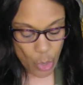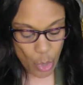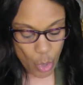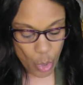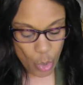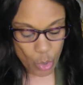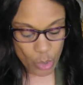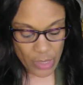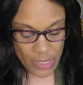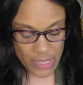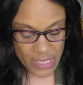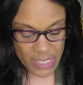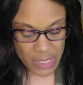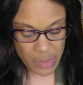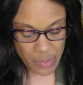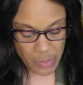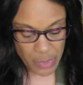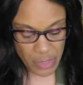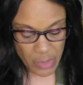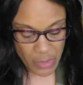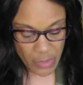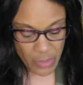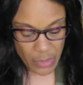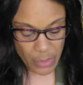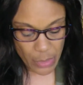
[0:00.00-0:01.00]
Holy
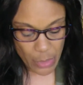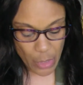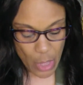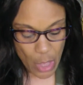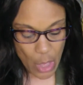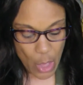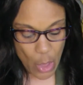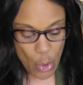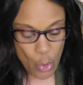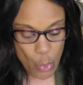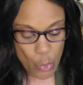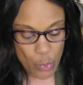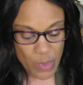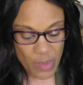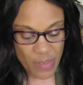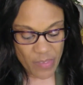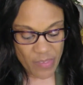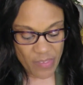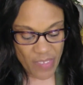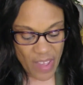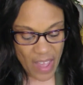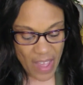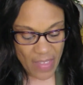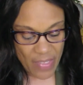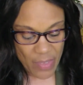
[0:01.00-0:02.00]
Spirit, whom the
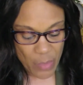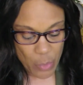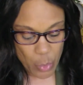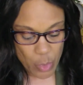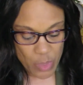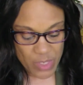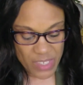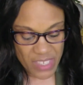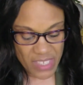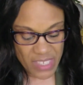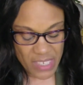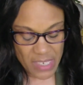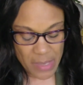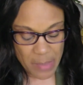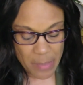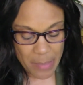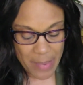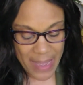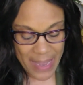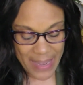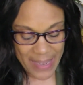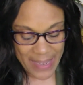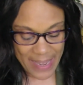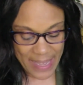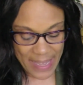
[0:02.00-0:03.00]
Father will send in
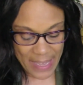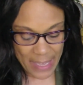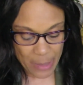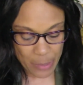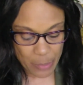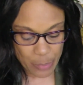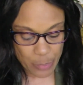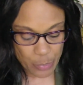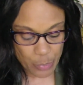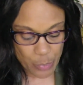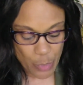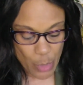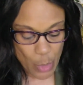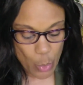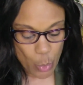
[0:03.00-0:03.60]
my name,